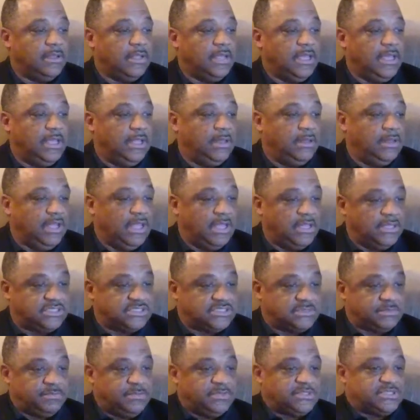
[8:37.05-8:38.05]

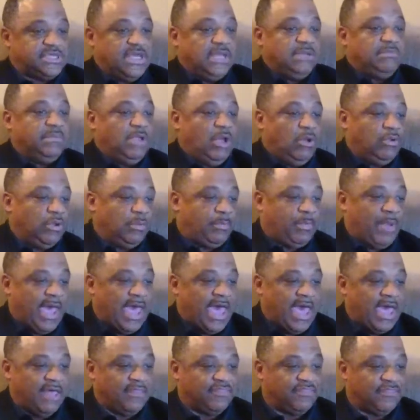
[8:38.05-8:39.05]
it's set me on a
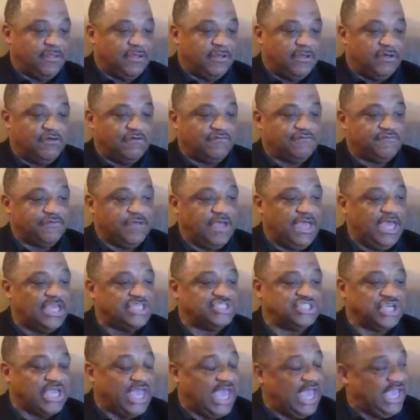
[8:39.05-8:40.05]
path of
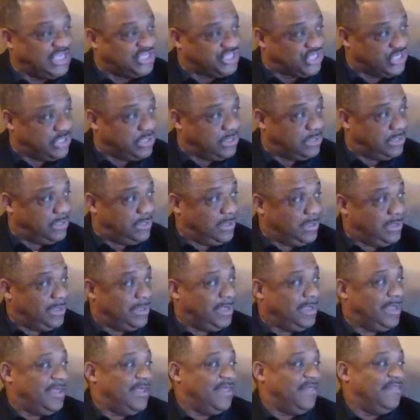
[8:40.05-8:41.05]
education
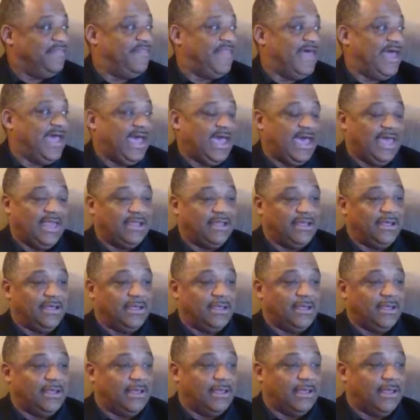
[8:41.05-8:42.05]
that
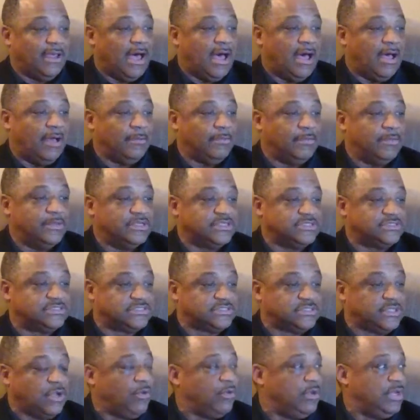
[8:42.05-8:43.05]
I was
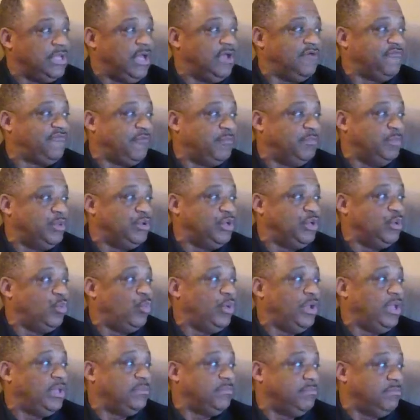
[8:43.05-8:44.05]
totally unfamiliar
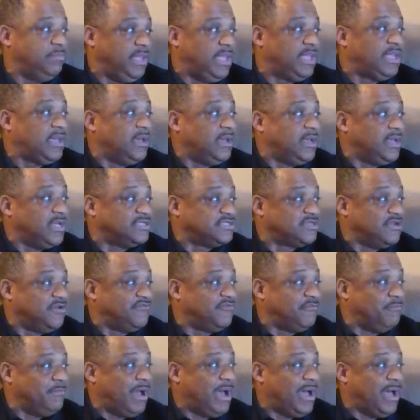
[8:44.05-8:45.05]
with because
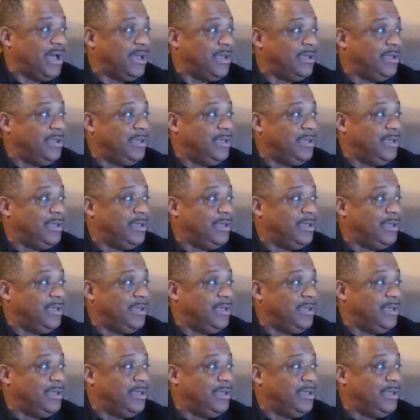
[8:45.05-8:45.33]
of my